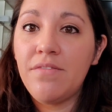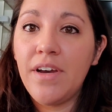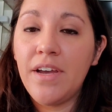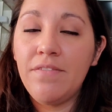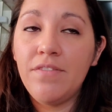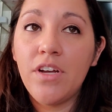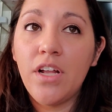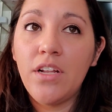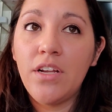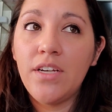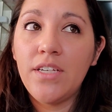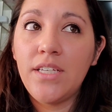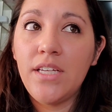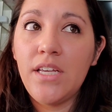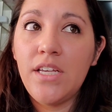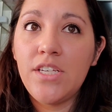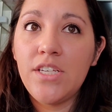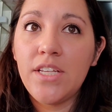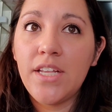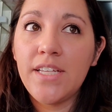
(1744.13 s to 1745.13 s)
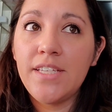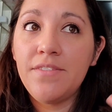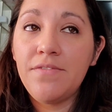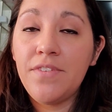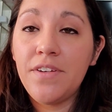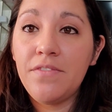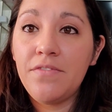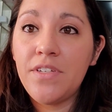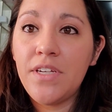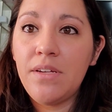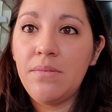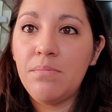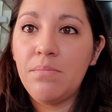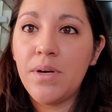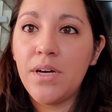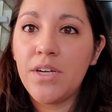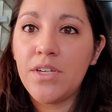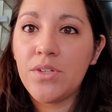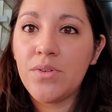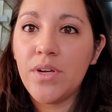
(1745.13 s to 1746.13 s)
$5 each, so that's
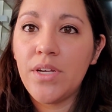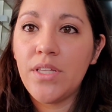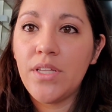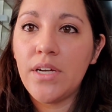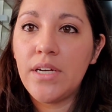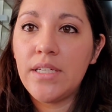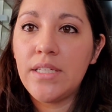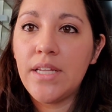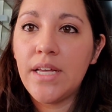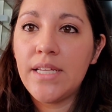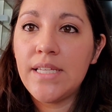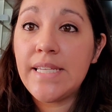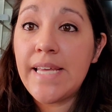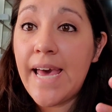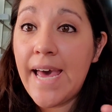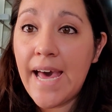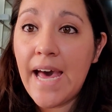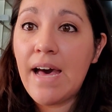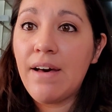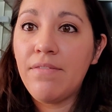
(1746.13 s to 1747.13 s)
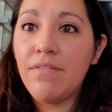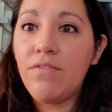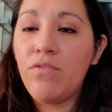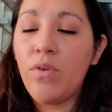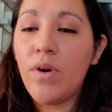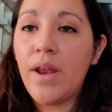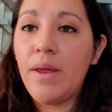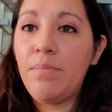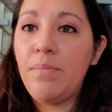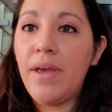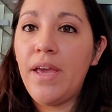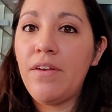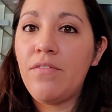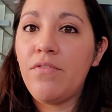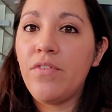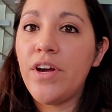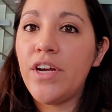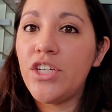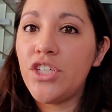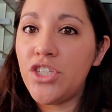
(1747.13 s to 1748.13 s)
$15 right there. That's half of what I paid
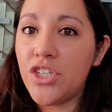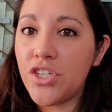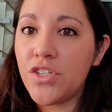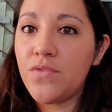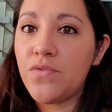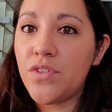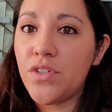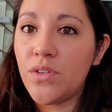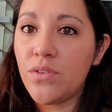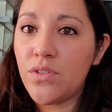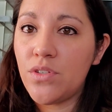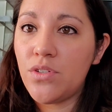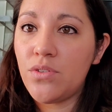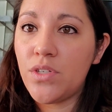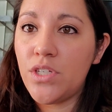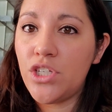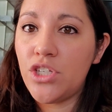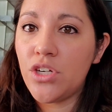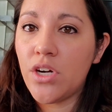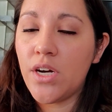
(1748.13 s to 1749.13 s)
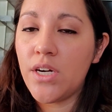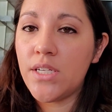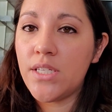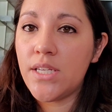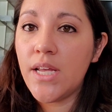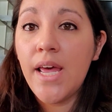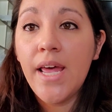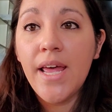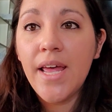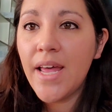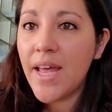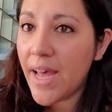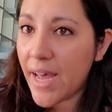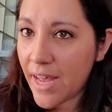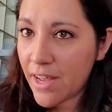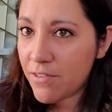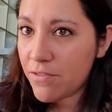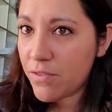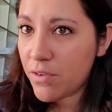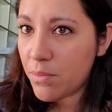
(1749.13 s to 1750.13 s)
for it just for those 3 charts
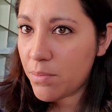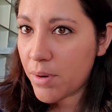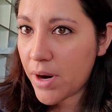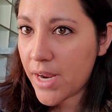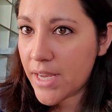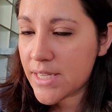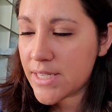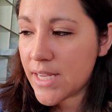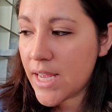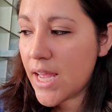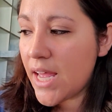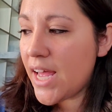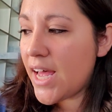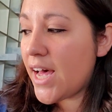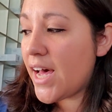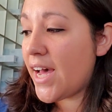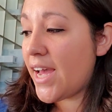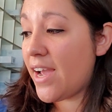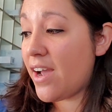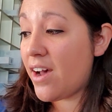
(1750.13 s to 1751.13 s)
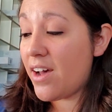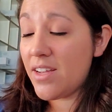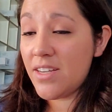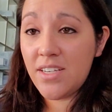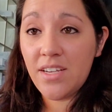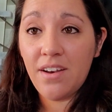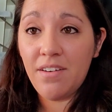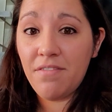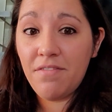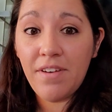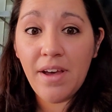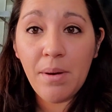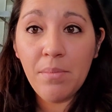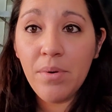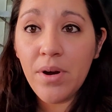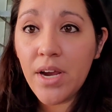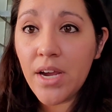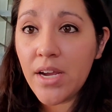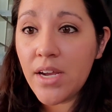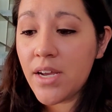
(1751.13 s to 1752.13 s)
at full price. I got a ton of
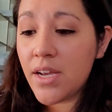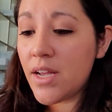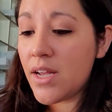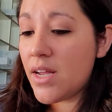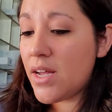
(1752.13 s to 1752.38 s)
fabric.